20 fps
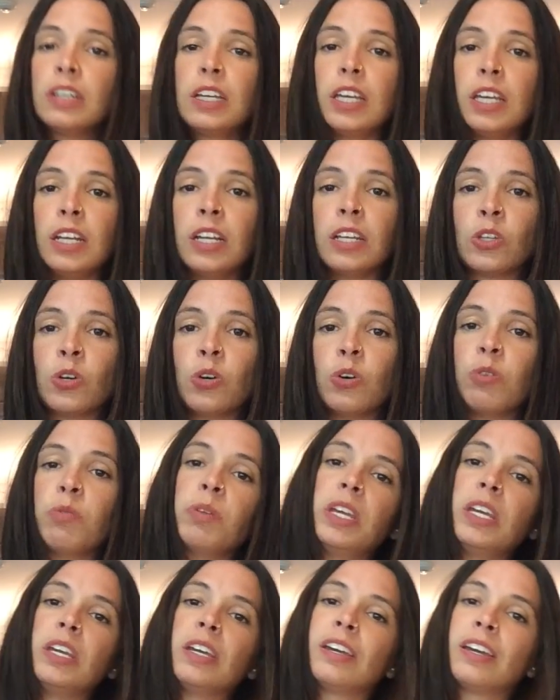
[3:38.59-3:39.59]
eat it the whole
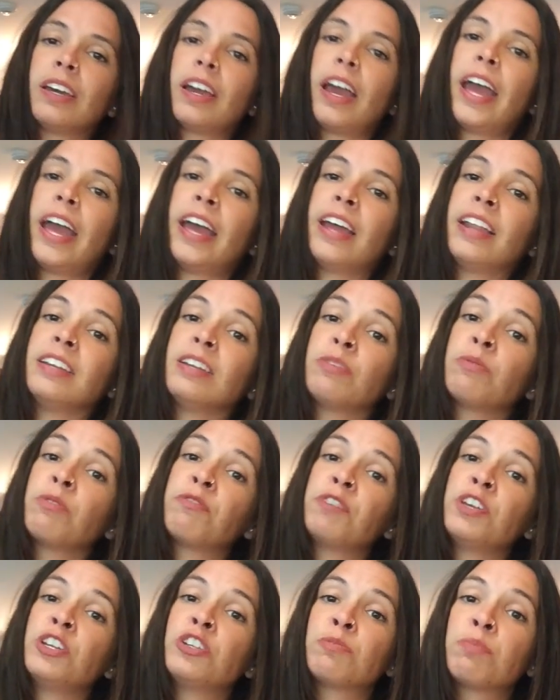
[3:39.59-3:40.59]
week, and it will
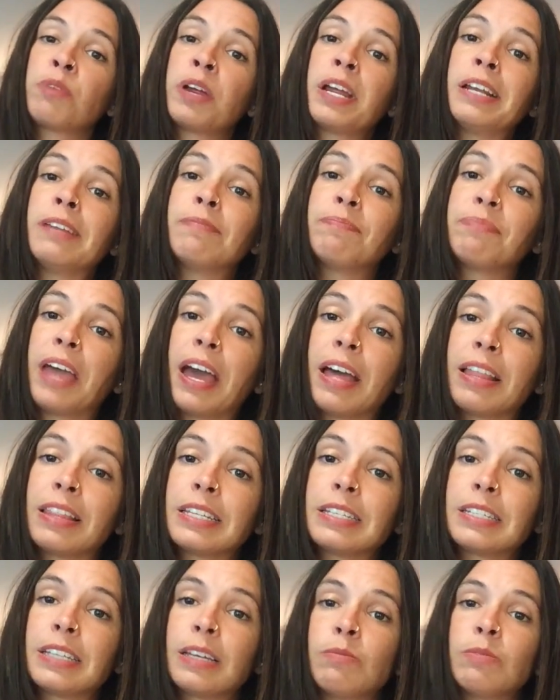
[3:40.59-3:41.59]
feed your brain at
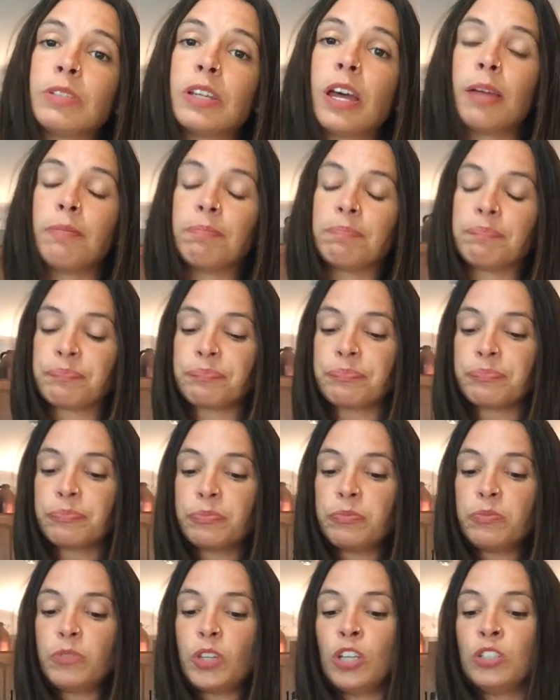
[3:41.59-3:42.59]
the same time.
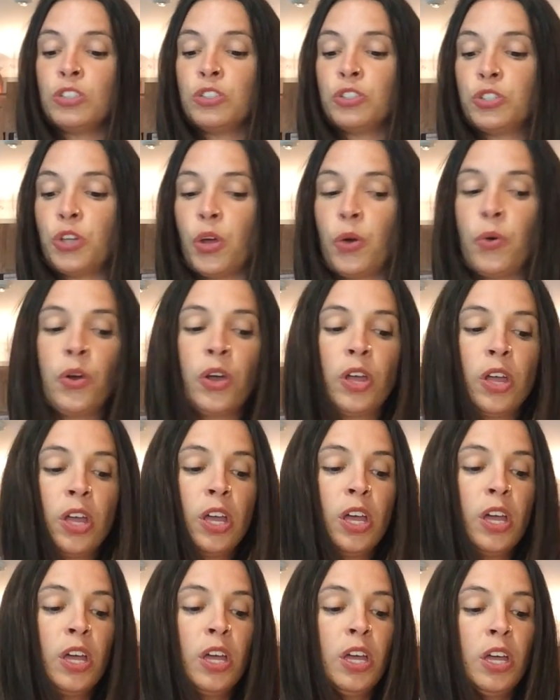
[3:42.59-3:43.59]
So,
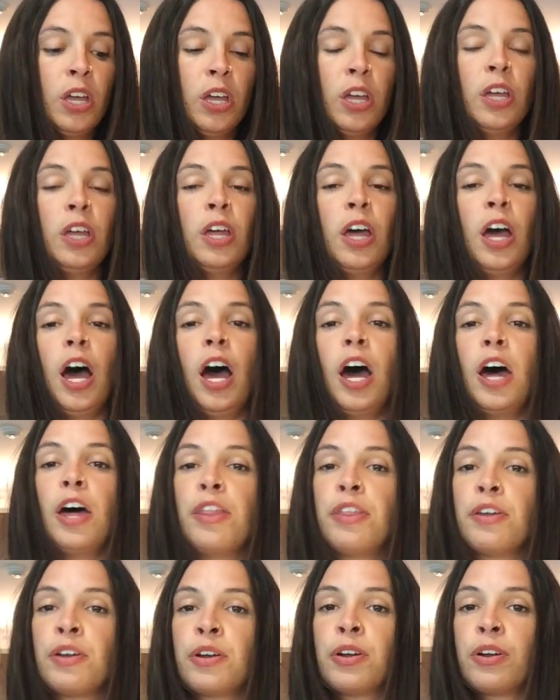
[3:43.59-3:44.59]

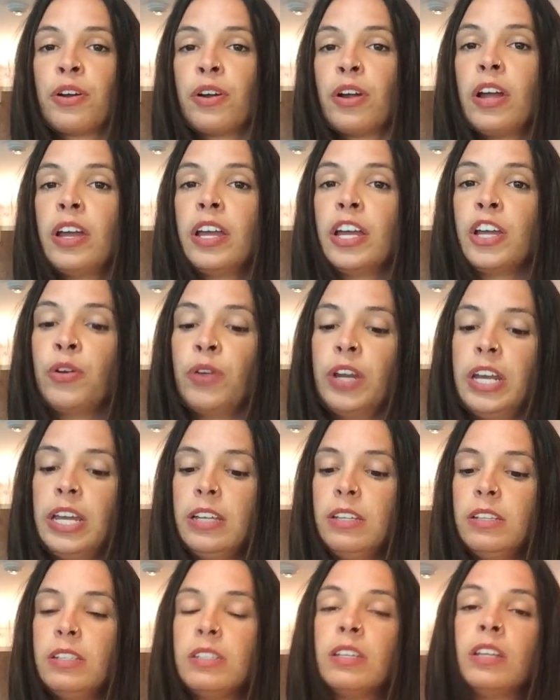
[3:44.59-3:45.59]
other
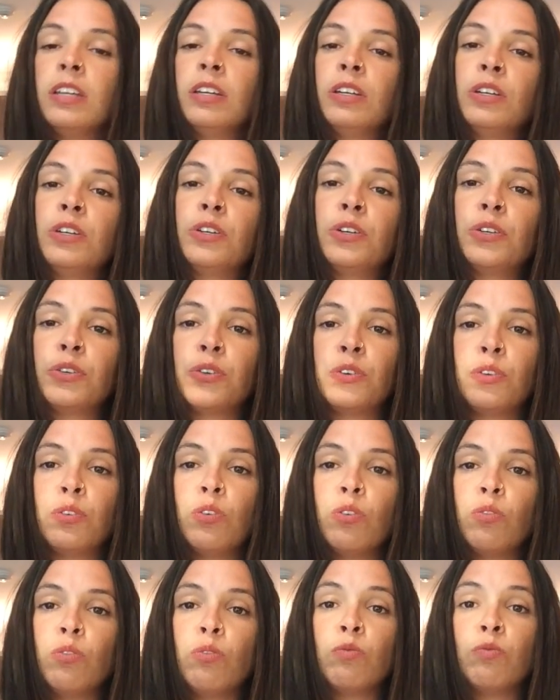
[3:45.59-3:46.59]
ingredients,
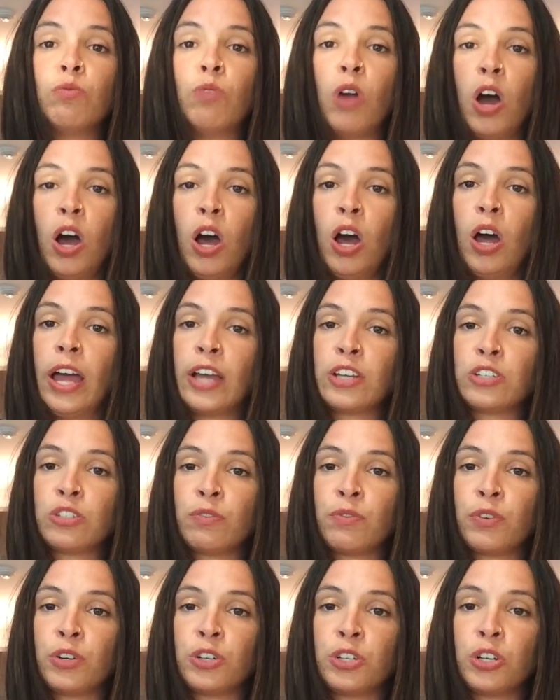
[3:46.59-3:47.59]
raw
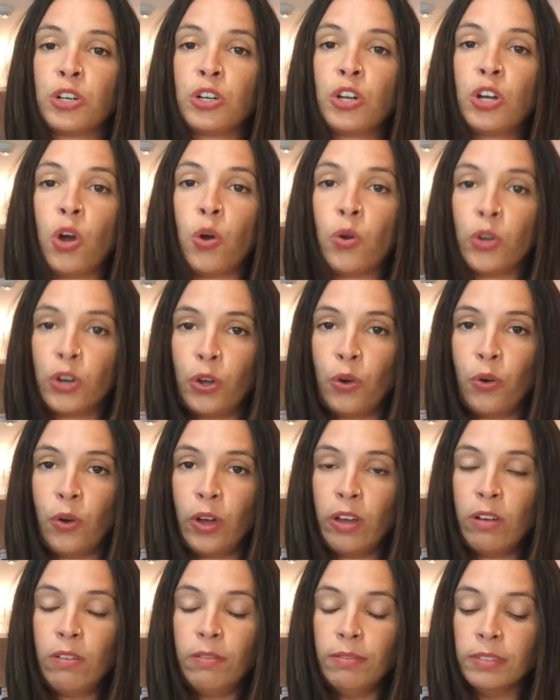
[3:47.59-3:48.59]
extra virgin coconut
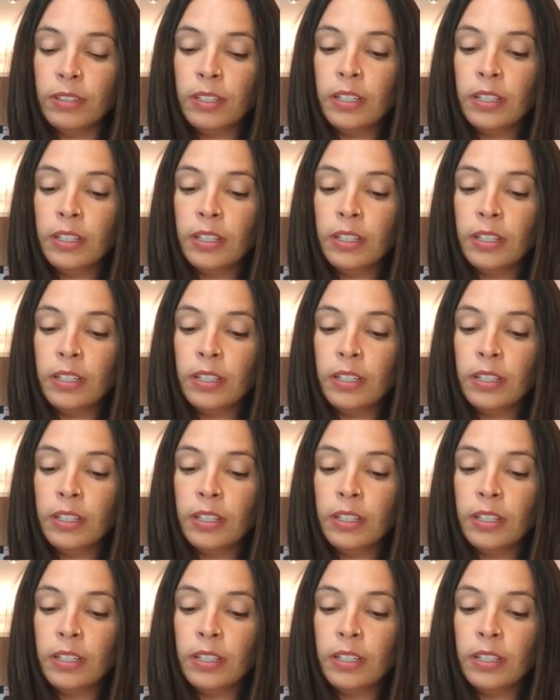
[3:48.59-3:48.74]
oil.